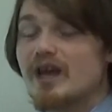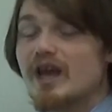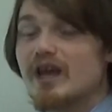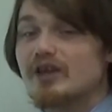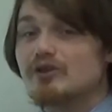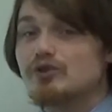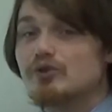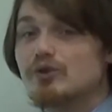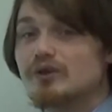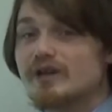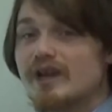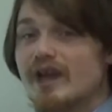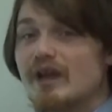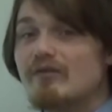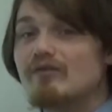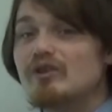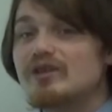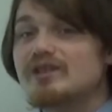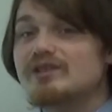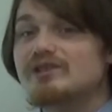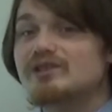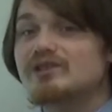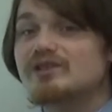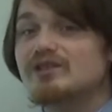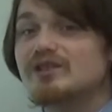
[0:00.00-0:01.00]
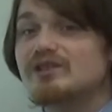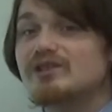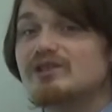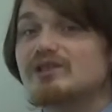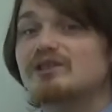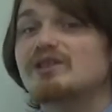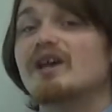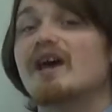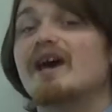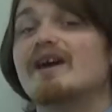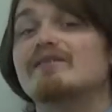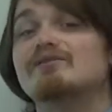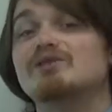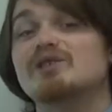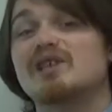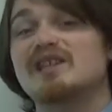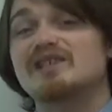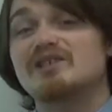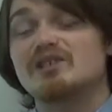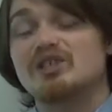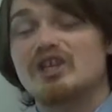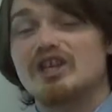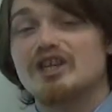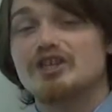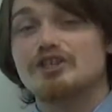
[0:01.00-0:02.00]
And your evidence needs to have
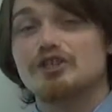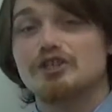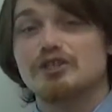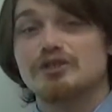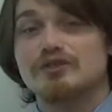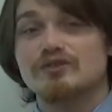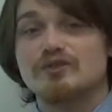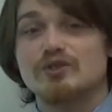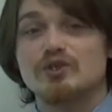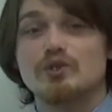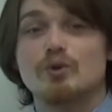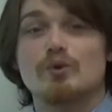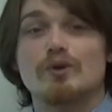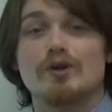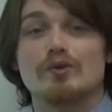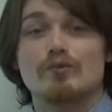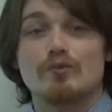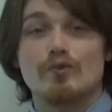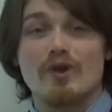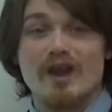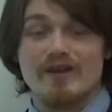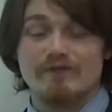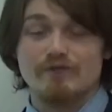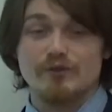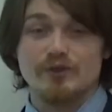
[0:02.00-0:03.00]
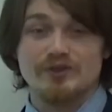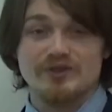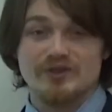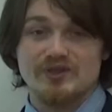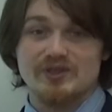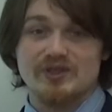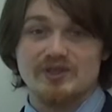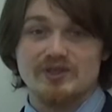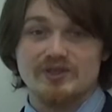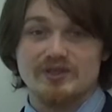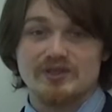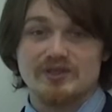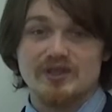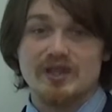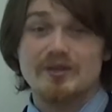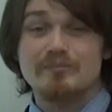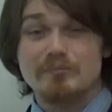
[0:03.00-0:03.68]
citations or references,